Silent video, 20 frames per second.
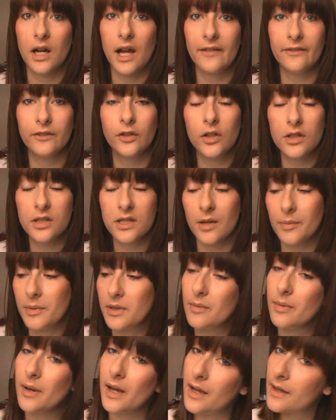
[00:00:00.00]
I've looked it up in
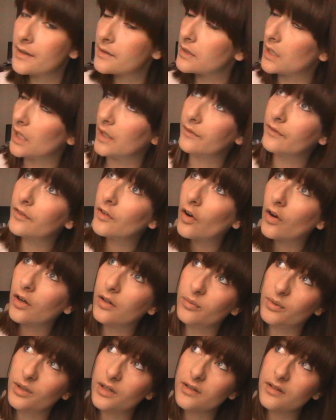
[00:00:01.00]
the past and I've
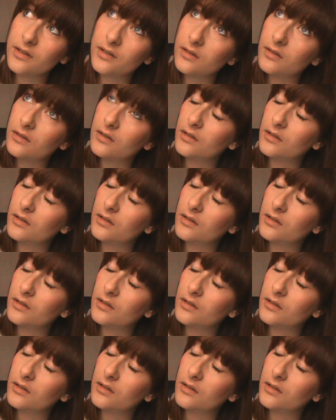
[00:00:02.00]
forgotten because